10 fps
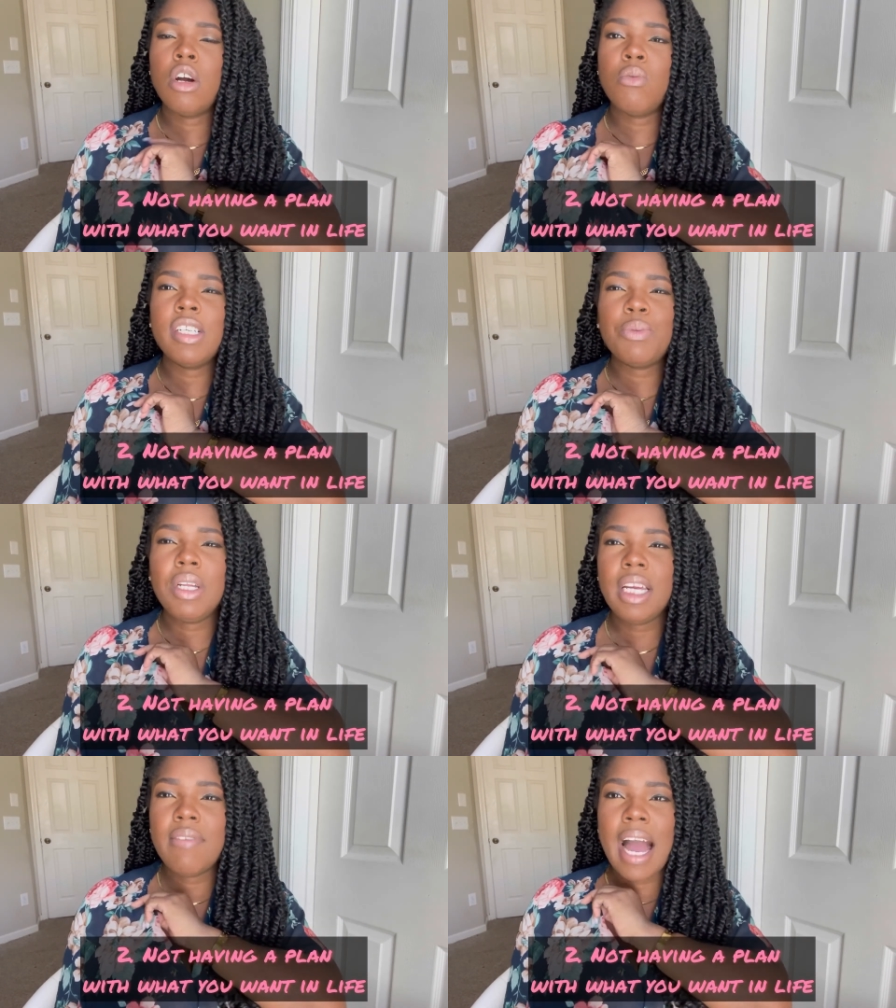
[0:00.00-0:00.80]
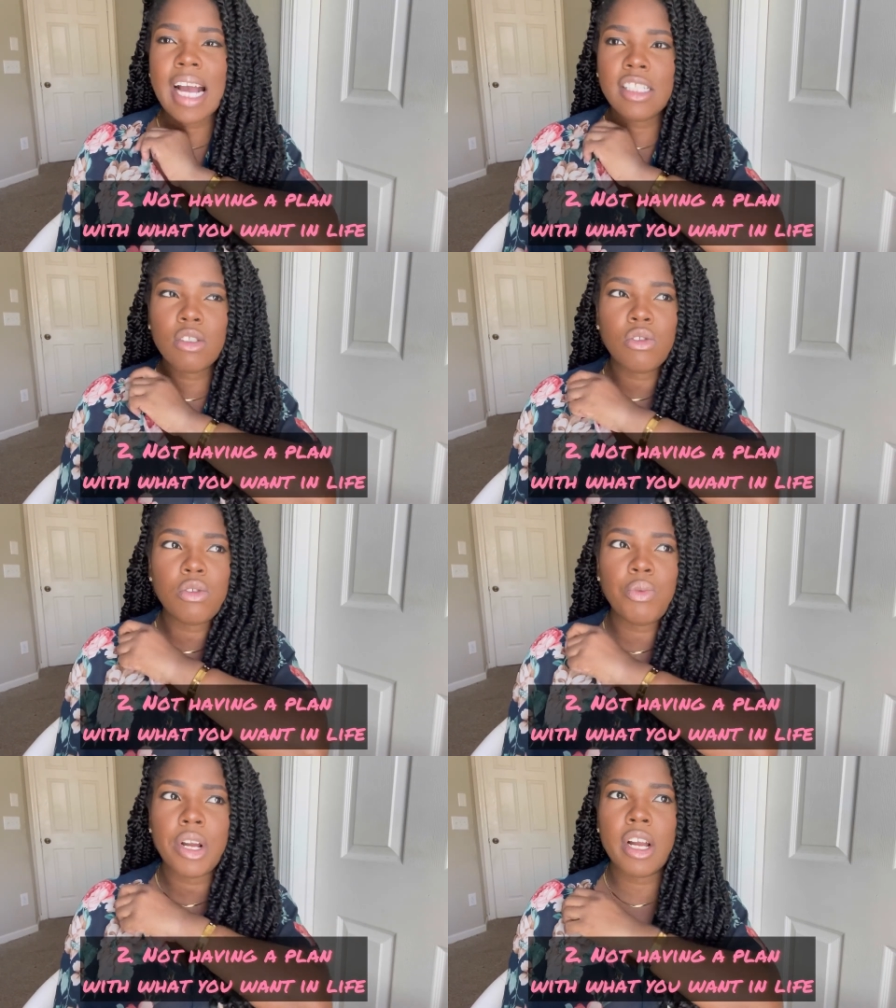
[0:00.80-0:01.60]
once we leave high
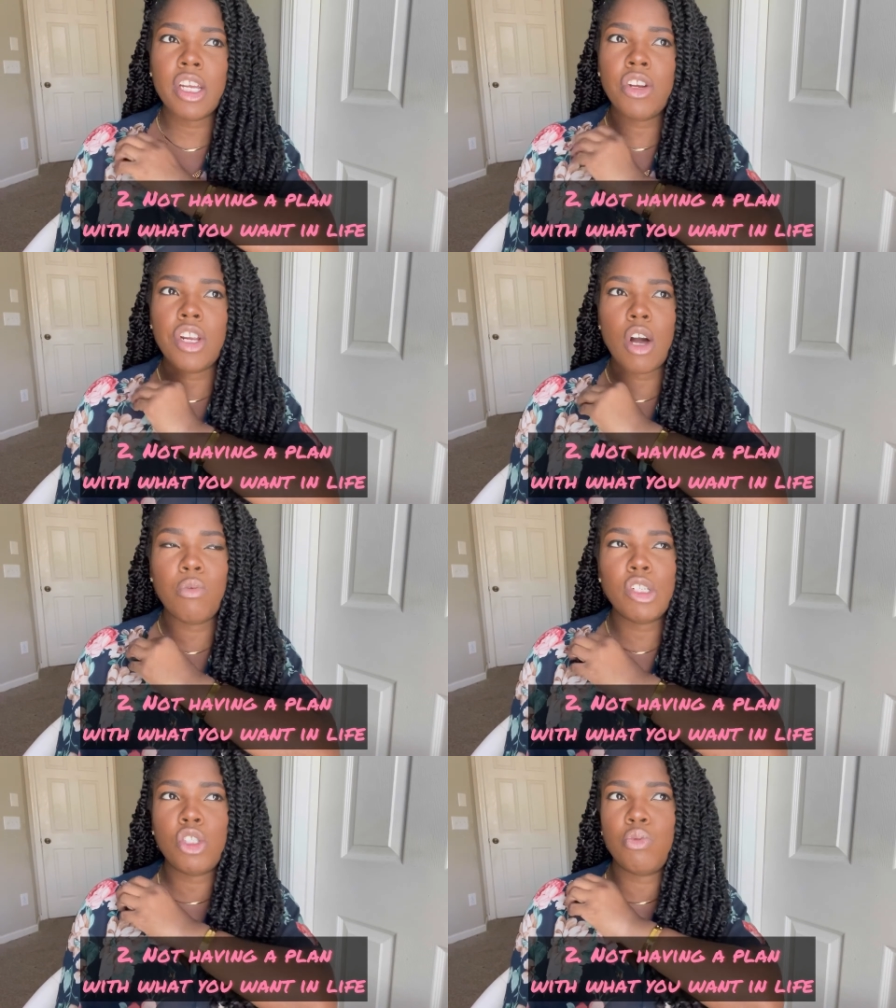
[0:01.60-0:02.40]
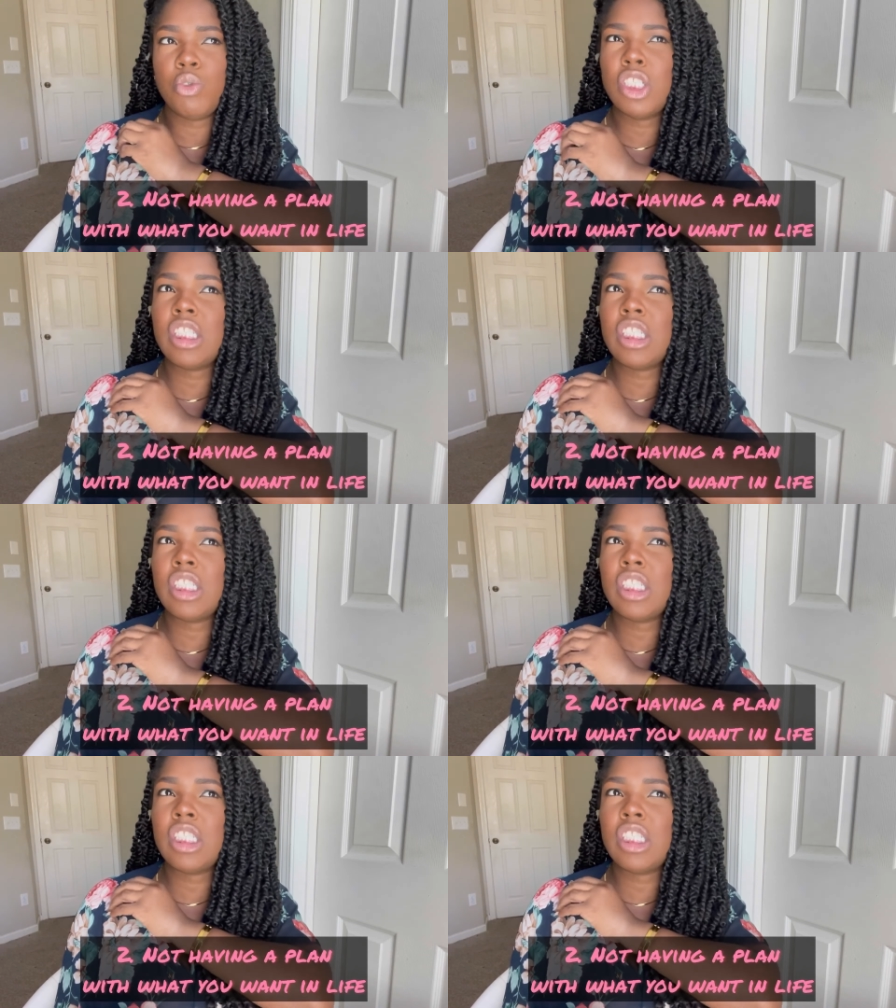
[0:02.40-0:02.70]
school, we're, you know, we're, we're